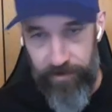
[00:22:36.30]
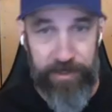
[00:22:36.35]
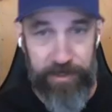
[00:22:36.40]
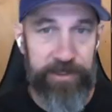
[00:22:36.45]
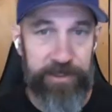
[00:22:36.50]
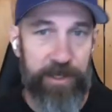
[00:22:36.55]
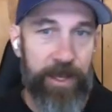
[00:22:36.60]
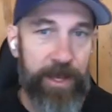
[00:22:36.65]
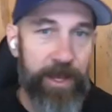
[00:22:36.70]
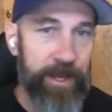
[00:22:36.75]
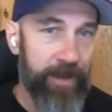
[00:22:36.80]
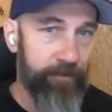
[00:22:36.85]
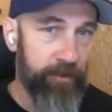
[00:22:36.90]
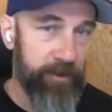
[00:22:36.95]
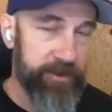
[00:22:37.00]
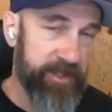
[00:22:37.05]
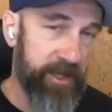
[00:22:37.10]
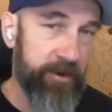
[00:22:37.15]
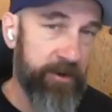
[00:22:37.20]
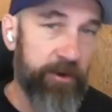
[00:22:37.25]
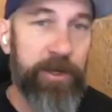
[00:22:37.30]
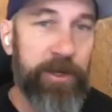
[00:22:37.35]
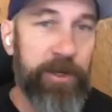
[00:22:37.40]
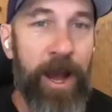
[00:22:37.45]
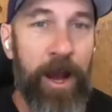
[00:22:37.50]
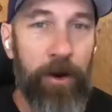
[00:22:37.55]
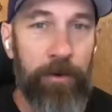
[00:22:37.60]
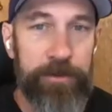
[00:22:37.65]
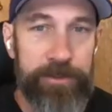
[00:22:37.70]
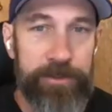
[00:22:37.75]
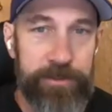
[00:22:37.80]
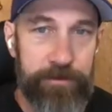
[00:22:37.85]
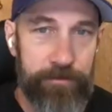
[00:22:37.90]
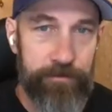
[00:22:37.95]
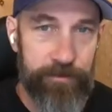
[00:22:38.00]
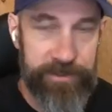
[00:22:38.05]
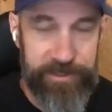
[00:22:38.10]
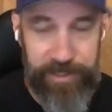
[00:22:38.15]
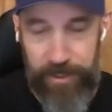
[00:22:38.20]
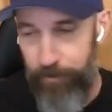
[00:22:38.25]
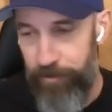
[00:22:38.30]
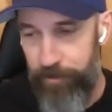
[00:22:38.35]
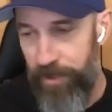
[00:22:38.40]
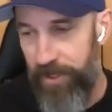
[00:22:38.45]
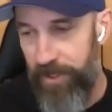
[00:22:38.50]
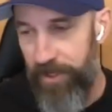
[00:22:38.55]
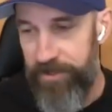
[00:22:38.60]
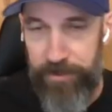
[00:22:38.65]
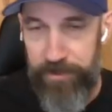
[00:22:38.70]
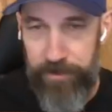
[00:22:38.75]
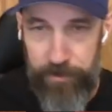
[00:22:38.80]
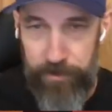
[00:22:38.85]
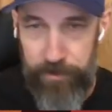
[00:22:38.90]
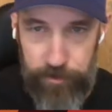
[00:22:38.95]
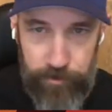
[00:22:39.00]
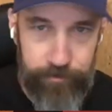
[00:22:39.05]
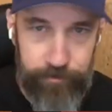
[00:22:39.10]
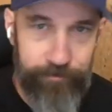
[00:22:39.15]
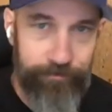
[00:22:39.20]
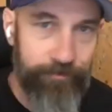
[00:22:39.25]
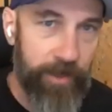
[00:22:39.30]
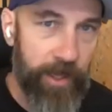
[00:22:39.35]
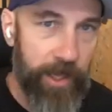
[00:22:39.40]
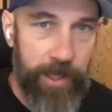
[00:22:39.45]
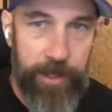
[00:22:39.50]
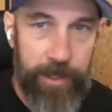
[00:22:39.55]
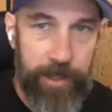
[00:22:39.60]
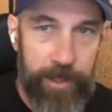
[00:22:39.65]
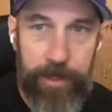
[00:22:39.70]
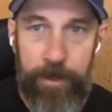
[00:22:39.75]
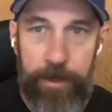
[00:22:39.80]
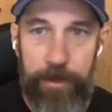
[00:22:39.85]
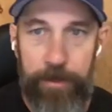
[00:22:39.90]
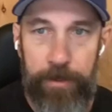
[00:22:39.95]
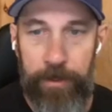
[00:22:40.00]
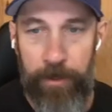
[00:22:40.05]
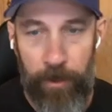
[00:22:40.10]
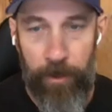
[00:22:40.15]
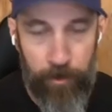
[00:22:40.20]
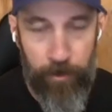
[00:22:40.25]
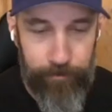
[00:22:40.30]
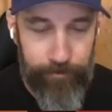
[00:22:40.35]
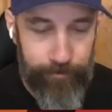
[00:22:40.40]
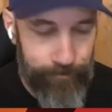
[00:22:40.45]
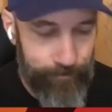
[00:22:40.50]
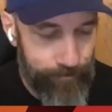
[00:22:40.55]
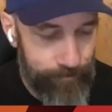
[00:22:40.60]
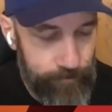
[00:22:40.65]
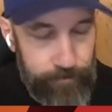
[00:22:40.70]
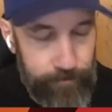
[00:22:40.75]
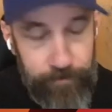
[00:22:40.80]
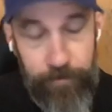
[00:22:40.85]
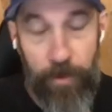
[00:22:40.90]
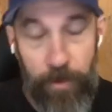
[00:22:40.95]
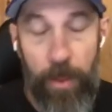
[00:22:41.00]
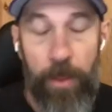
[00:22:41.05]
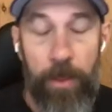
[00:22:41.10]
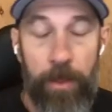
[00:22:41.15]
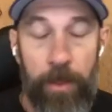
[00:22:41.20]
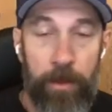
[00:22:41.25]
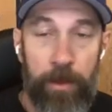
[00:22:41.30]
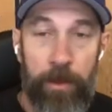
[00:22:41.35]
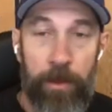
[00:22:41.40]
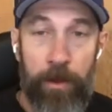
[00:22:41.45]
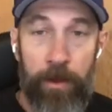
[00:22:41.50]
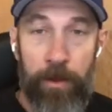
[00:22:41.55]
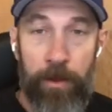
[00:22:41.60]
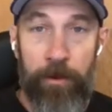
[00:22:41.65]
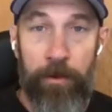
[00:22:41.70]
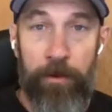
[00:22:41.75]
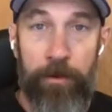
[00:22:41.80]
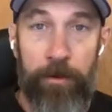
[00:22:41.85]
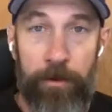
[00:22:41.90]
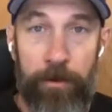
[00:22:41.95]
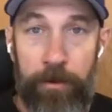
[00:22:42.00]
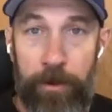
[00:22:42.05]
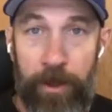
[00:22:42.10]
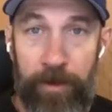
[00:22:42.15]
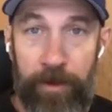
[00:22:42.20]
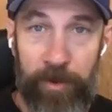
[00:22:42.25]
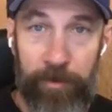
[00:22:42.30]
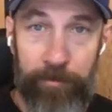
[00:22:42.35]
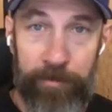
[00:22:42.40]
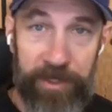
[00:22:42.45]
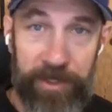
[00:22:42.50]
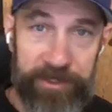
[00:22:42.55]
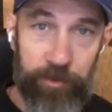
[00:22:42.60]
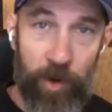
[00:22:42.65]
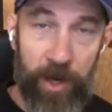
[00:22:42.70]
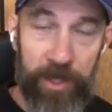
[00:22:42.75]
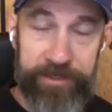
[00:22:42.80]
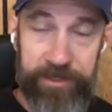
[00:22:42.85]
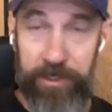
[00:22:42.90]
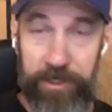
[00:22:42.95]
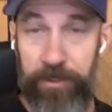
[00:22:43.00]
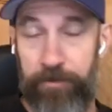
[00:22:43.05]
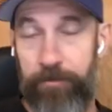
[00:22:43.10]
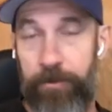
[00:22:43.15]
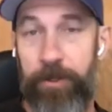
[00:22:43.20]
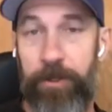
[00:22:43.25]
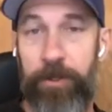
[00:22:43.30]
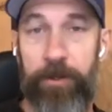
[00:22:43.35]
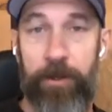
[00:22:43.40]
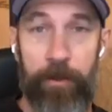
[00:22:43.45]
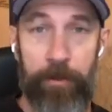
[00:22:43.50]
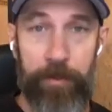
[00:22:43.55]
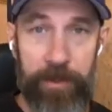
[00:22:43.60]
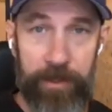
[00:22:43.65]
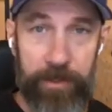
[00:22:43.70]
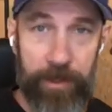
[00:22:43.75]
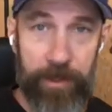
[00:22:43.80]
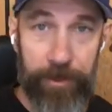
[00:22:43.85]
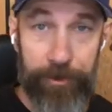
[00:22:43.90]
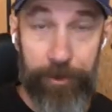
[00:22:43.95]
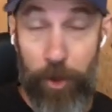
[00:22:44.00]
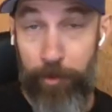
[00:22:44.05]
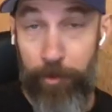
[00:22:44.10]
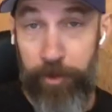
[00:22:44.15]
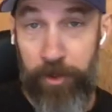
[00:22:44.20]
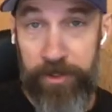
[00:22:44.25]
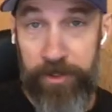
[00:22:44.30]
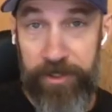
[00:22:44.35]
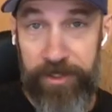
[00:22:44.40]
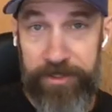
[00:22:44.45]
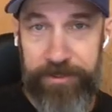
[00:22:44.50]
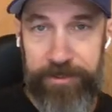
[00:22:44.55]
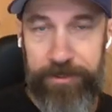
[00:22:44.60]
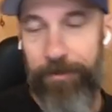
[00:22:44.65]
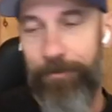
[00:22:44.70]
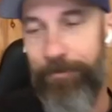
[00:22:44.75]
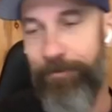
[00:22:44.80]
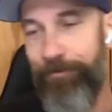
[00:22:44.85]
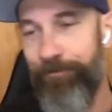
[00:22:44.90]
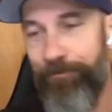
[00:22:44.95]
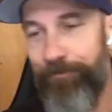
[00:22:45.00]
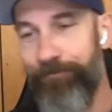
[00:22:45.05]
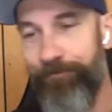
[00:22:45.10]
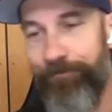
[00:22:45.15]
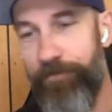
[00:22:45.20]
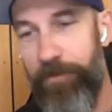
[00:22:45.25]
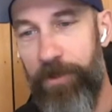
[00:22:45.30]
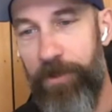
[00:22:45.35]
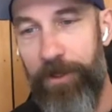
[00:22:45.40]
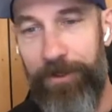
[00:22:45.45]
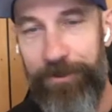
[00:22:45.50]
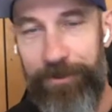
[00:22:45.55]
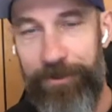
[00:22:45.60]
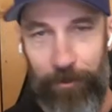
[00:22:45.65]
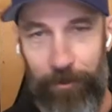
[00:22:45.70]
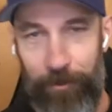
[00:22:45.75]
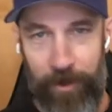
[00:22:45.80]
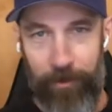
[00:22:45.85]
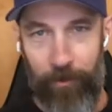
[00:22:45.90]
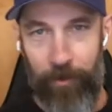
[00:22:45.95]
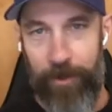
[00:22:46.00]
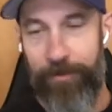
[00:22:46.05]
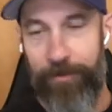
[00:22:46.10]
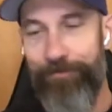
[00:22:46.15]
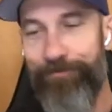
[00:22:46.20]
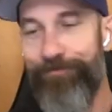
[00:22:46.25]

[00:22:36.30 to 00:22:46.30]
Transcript: Because if you sit on your couch, the same place that you have been binge watching The Terminal List, good show, by the way,